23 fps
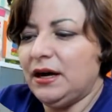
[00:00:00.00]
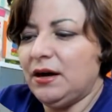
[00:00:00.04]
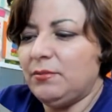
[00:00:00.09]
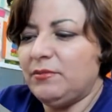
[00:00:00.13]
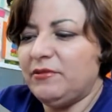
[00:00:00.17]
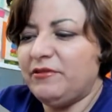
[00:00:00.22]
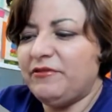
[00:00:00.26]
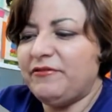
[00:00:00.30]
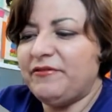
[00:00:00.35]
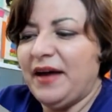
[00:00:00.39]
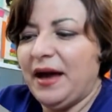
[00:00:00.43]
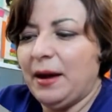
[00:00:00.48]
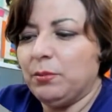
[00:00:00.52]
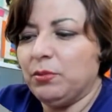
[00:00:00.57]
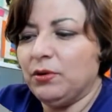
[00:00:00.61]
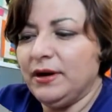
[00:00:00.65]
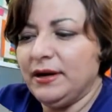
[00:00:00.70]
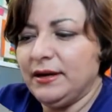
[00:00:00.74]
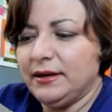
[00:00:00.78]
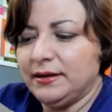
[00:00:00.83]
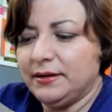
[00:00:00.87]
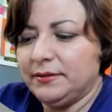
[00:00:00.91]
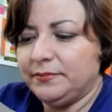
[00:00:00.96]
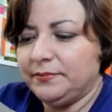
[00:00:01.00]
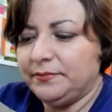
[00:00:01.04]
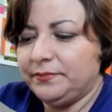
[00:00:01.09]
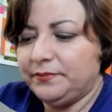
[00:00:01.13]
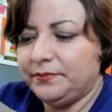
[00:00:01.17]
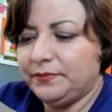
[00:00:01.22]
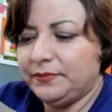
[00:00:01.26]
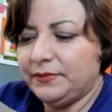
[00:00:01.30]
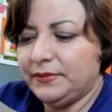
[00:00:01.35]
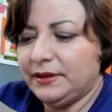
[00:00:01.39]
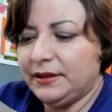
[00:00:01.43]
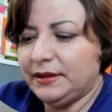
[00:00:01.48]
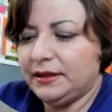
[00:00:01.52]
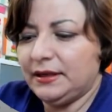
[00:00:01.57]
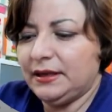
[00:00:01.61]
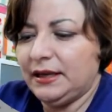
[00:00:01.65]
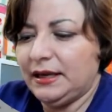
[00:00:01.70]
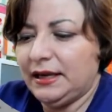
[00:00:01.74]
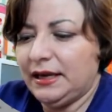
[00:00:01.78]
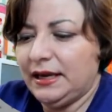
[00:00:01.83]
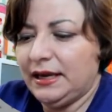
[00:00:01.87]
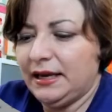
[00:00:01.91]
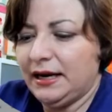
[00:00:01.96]
fabric,
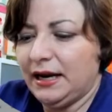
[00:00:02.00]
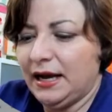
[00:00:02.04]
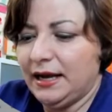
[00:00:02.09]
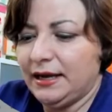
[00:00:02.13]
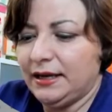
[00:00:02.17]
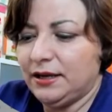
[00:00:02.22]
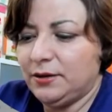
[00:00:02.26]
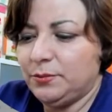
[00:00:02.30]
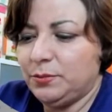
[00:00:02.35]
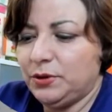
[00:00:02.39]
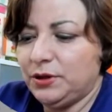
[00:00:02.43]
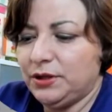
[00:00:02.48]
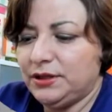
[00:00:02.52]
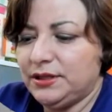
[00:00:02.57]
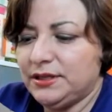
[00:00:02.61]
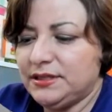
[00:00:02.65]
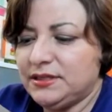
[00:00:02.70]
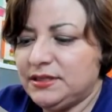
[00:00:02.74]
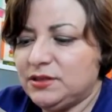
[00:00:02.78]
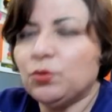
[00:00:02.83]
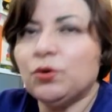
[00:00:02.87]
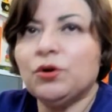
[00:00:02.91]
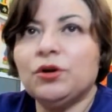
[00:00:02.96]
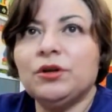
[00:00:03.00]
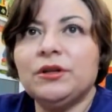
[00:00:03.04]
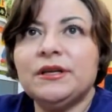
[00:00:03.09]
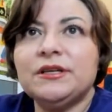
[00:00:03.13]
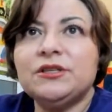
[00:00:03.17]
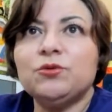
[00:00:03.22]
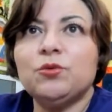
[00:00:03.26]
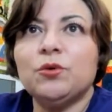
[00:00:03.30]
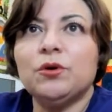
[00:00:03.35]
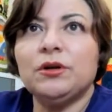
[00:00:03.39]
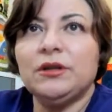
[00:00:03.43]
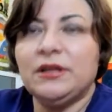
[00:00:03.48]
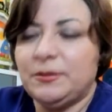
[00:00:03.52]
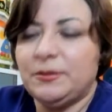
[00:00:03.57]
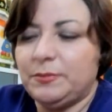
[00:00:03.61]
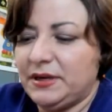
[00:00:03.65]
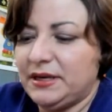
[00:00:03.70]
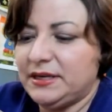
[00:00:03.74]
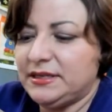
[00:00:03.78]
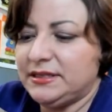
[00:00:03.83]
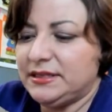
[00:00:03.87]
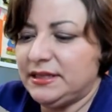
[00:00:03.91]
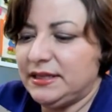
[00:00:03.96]
and I could put the swirly twirly
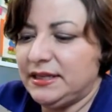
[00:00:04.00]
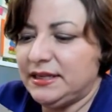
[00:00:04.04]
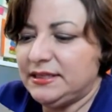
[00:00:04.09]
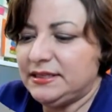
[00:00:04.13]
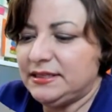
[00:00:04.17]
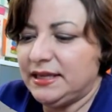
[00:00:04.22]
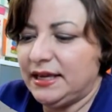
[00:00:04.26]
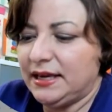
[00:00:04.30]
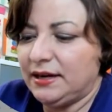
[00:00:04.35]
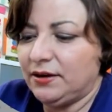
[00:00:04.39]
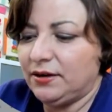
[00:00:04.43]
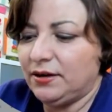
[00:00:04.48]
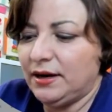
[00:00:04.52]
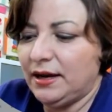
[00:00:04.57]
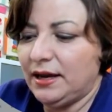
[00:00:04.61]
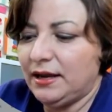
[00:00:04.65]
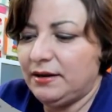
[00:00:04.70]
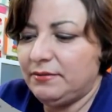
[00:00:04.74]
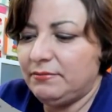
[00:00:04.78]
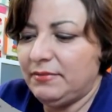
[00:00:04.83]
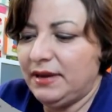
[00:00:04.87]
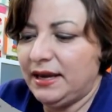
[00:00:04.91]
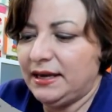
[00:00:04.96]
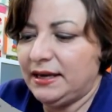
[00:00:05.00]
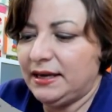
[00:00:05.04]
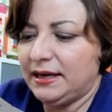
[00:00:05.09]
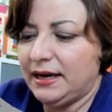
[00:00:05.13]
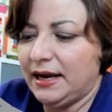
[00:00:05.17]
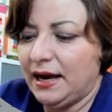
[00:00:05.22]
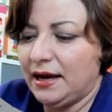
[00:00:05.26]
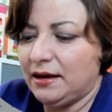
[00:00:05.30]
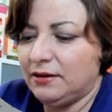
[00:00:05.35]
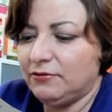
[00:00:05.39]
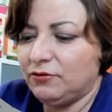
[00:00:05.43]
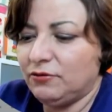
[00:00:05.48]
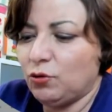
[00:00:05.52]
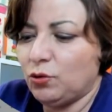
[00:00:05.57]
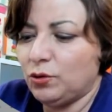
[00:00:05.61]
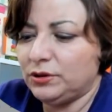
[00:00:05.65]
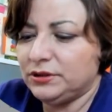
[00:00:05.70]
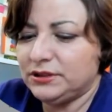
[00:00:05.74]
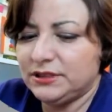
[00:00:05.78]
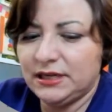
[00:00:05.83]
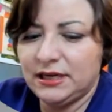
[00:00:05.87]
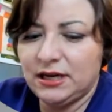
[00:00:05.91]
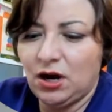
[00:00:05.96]
piece in the center and make it out of
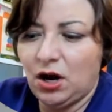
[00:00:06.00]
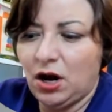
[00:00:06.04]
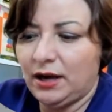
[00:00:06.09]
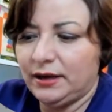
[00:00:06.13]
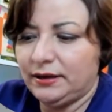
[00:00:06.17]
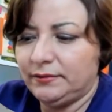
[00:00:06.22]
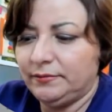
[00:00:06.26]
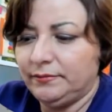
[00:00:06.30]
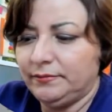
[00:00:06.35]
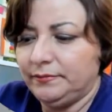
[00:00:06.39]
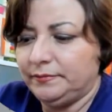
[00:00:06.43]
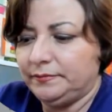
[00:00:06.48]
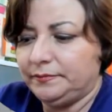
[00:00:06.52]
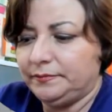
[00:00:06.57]
quilting cotton,